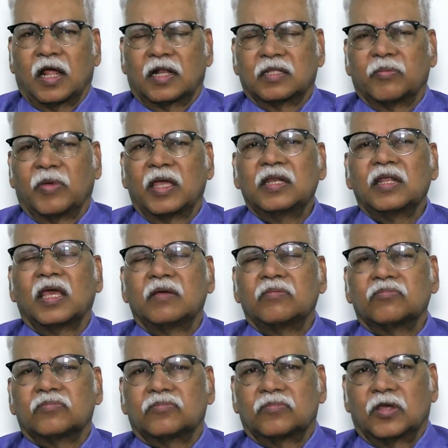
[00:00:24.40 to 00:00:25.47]
and the main
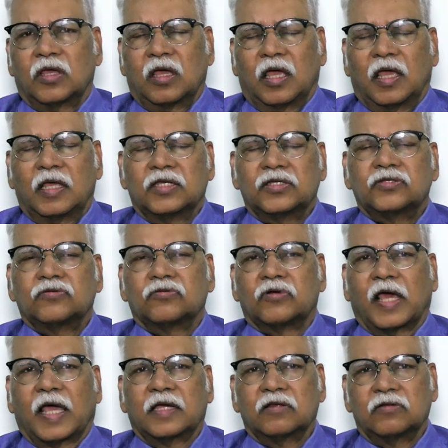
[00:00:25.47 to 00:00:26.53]
aim is to
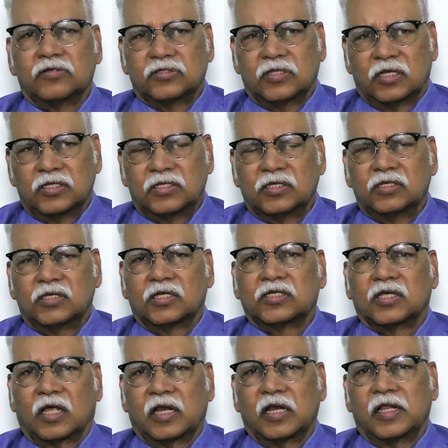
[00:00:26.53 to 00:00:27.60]
diagnose the
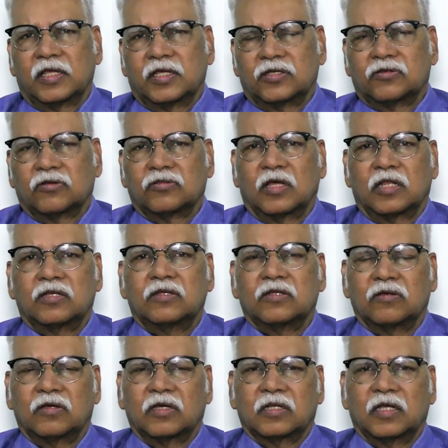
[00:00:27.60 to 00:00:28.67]
diseases early so that
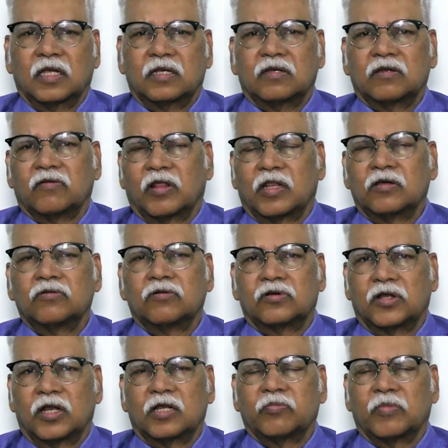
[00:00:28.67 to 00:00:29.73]
you can get very good
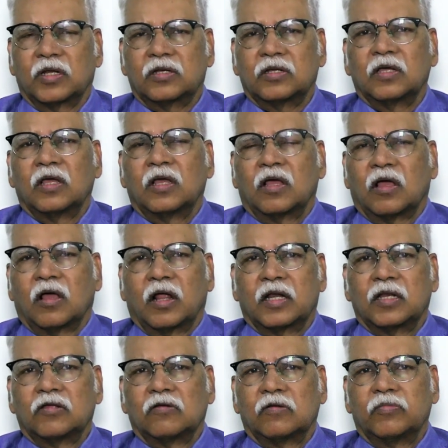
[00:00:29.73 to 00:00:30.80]
treatment
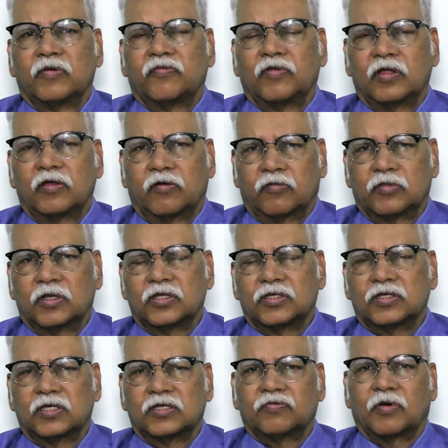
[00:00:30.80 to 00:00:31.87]
and you will be free of the
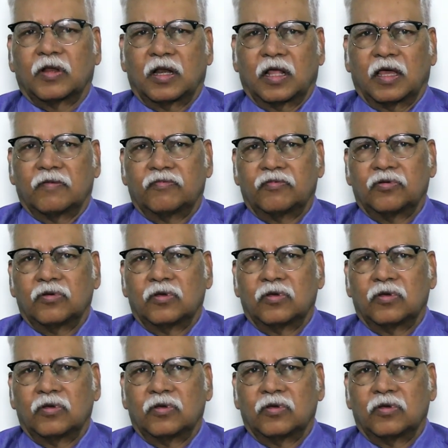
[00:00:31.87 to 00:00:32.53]
disease for life.